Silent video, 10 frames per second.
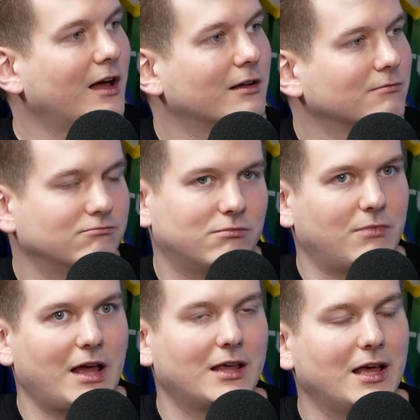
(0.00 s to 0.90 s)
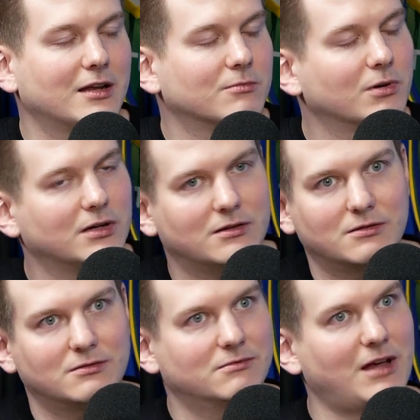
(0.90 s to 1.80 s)
I get it,
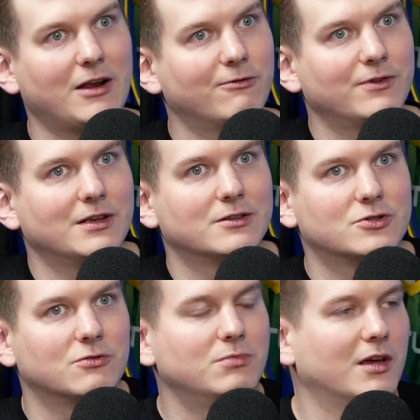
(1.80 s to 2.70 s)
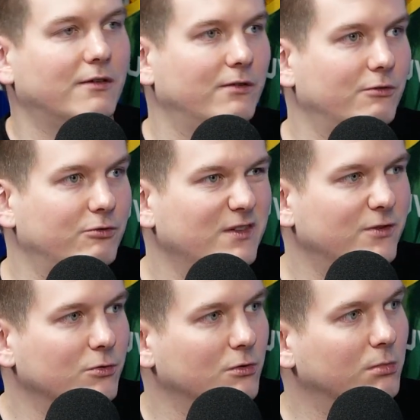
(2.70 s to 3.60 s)
but I don't think it should be a
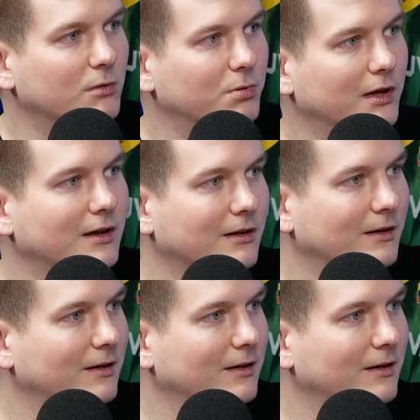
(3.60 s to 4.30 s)
reviewable play.